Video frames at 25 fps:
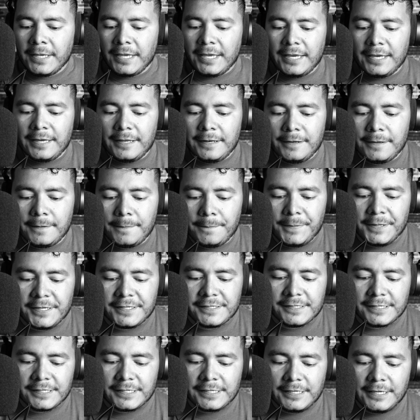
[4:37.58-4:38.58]
And
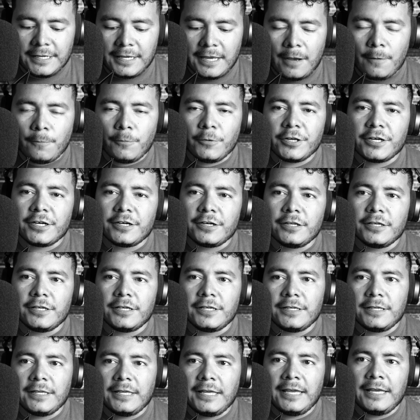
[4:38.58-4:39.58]
basically I wanted
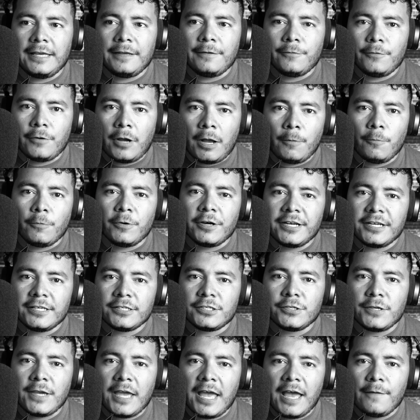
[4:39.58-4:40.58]

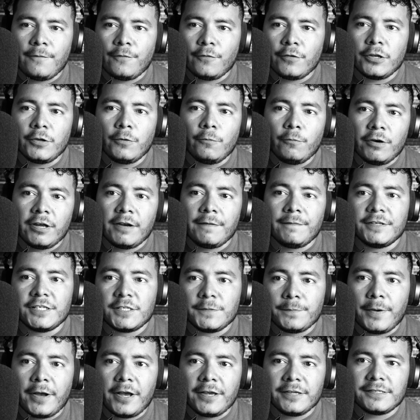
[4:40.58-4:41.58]
to have only one of its
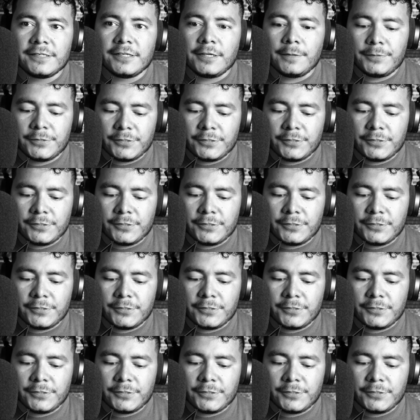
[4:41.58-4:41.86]
paws up.